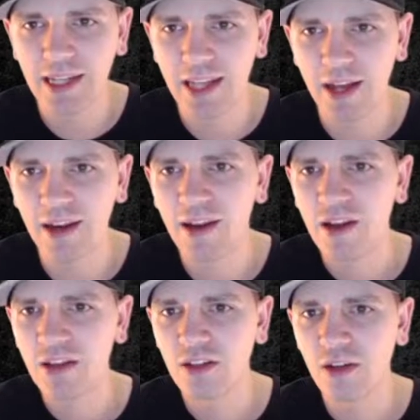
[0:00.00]
said.
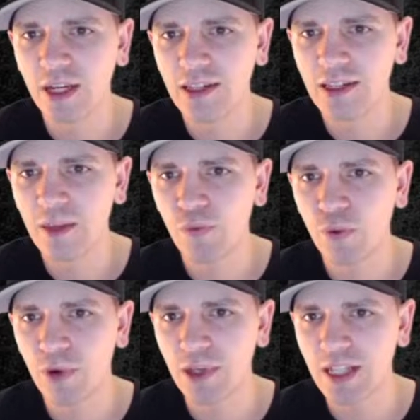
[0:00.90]
So, like I said
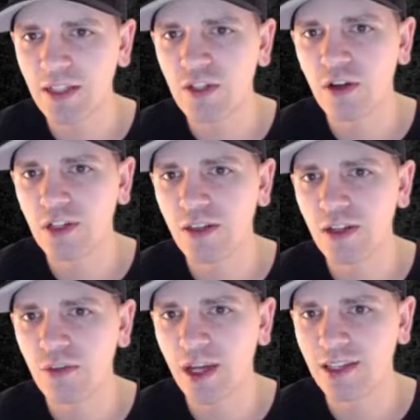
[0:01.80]
before, he sends his RC
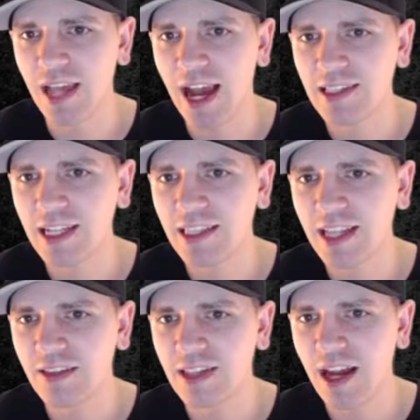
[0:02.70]
this way because he has to get
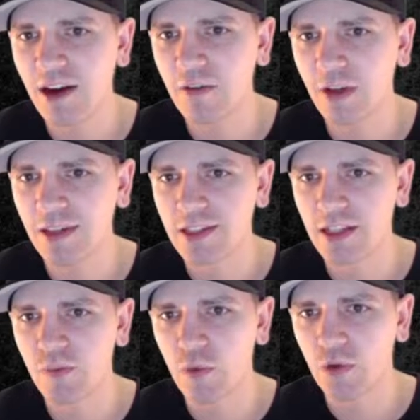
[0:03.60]
down this air defense and
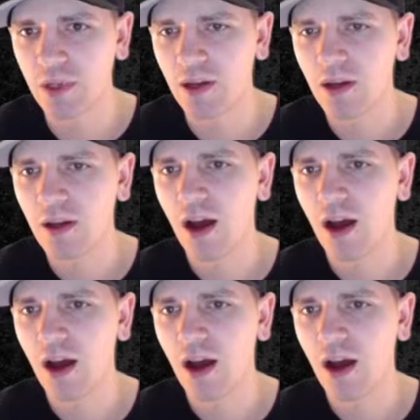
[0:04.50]
this multi.